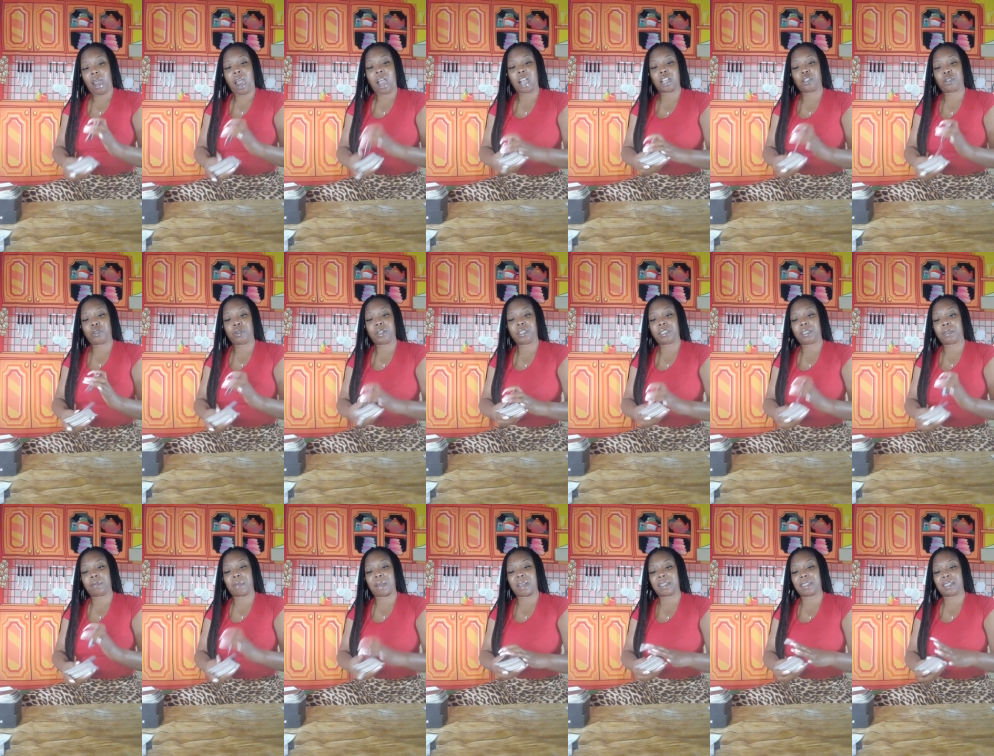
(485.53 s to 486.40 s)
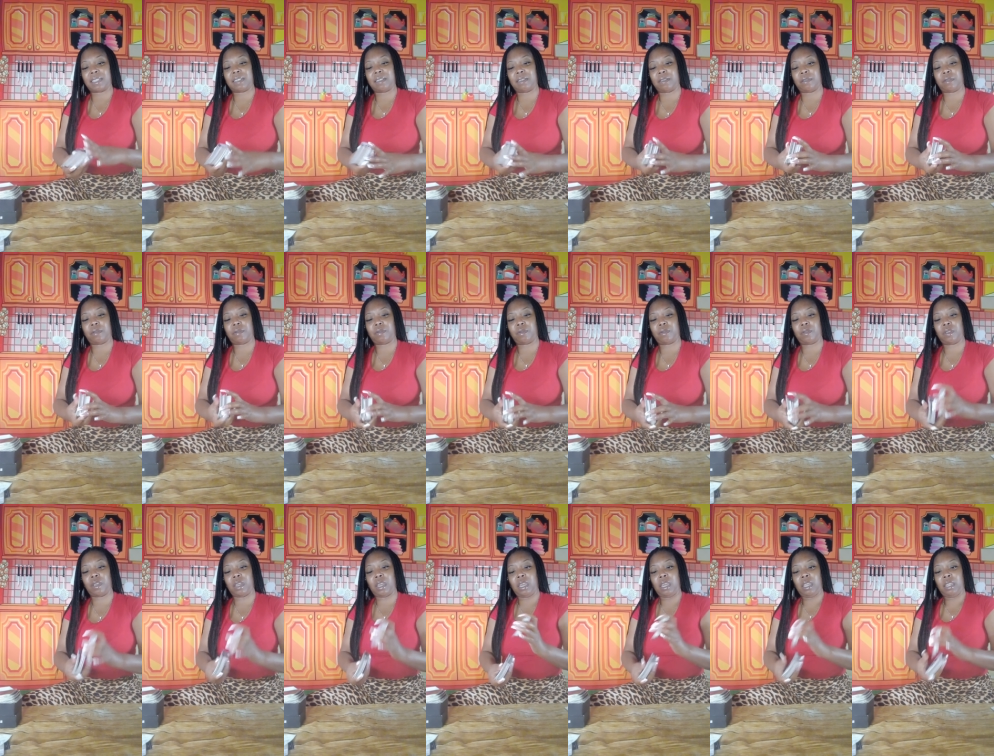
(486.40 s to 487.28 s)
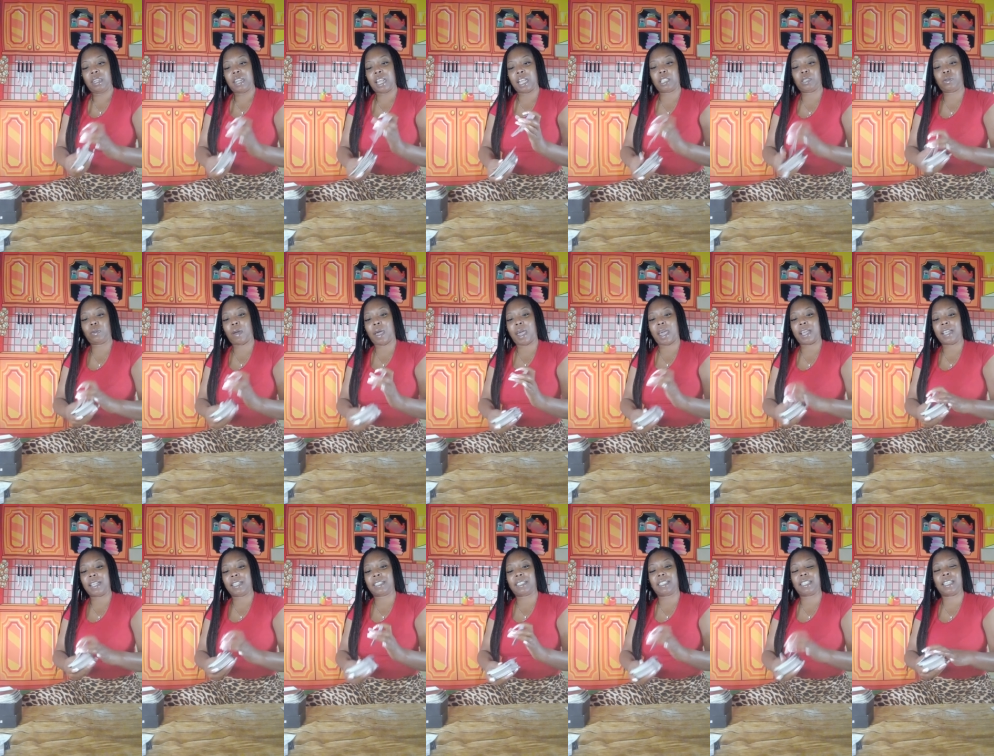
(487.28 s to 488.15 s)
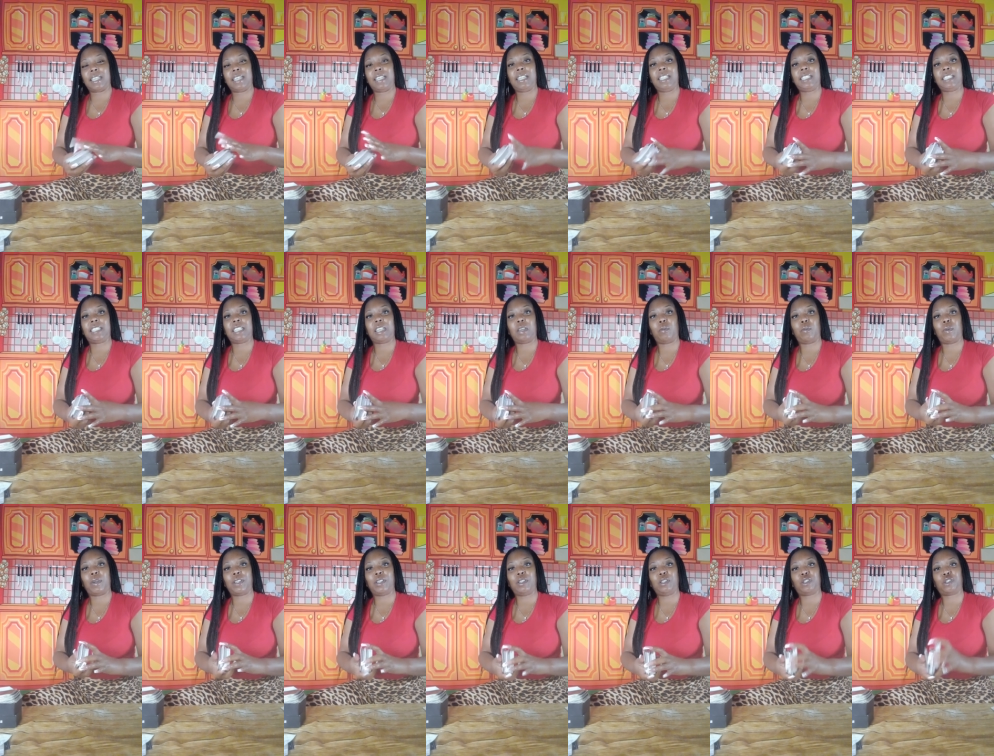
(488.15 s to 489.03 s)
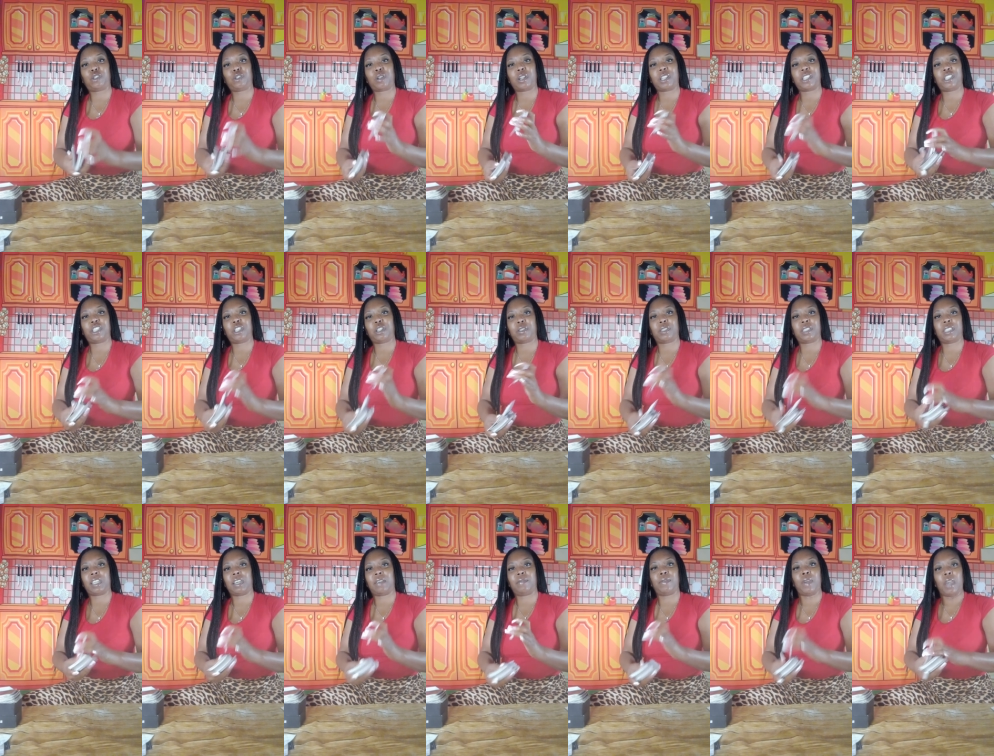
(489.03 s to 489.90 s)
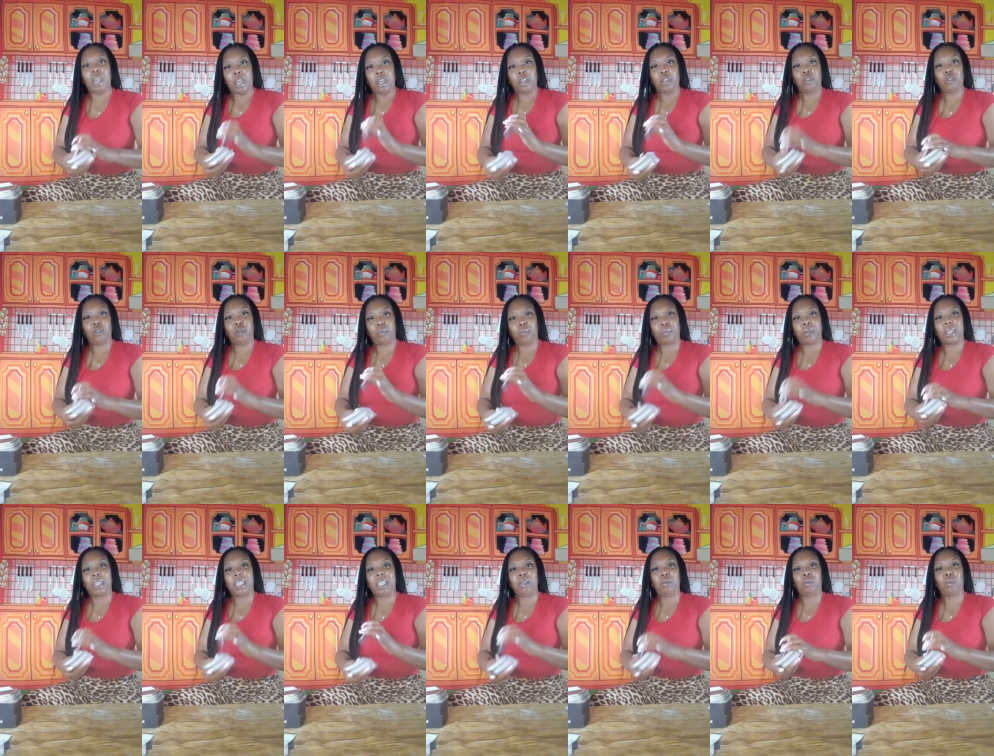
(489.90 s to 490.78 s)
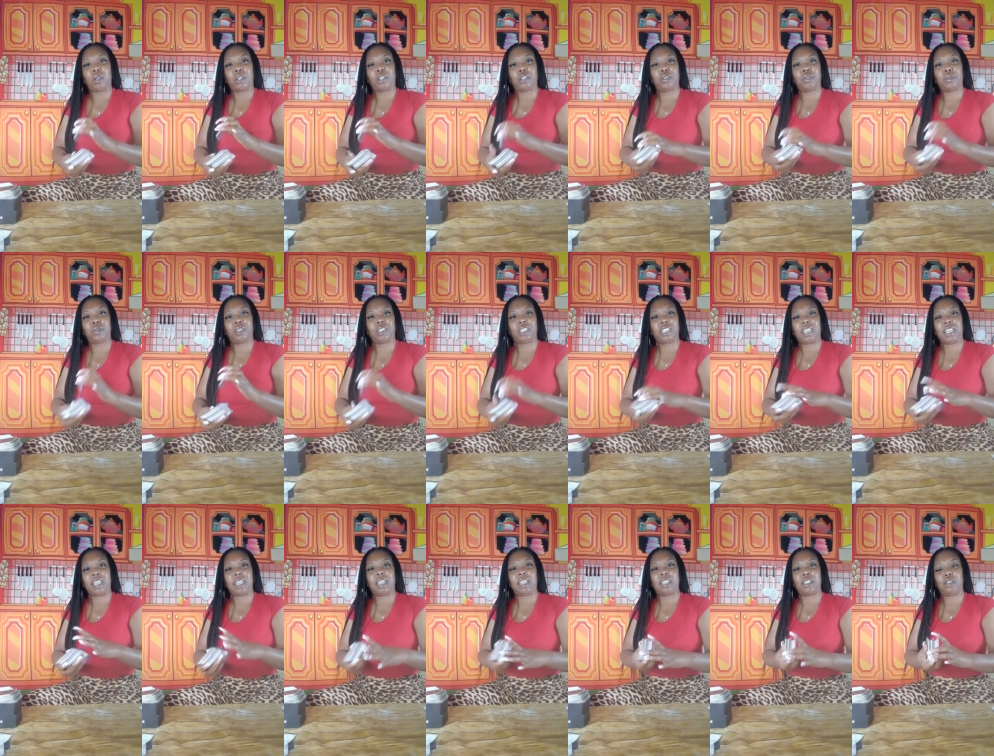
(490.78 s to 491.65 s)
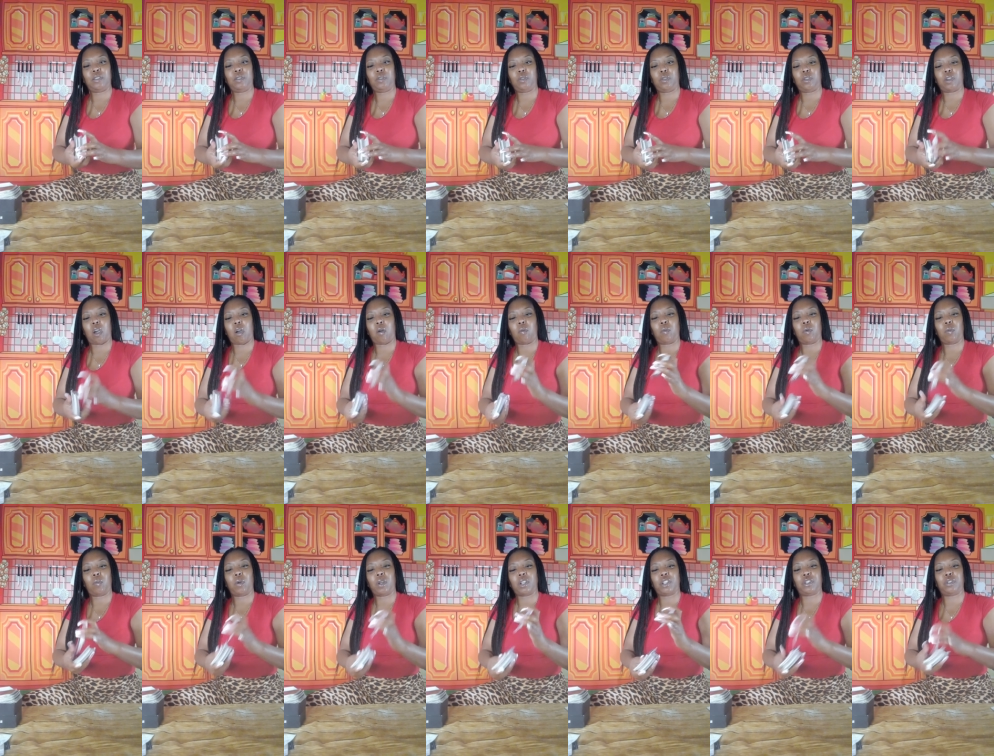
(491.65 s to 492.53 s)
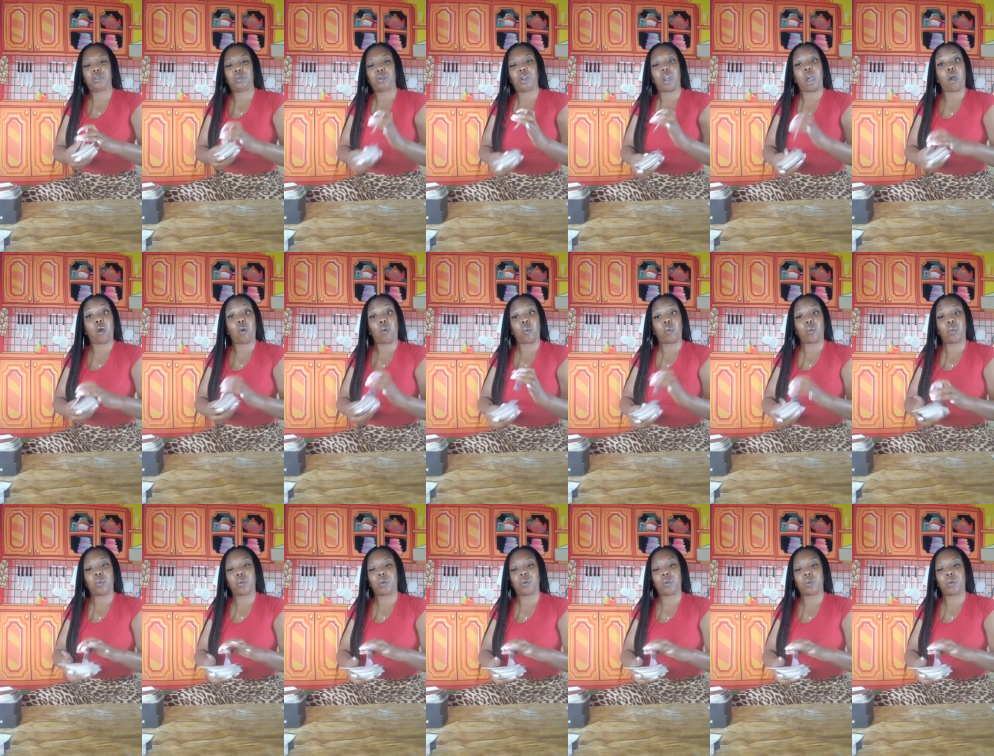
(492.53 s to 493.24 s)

I trust myself. That's why it's easier when you trust yourself, you'll believe what you see and you'll go with what you know.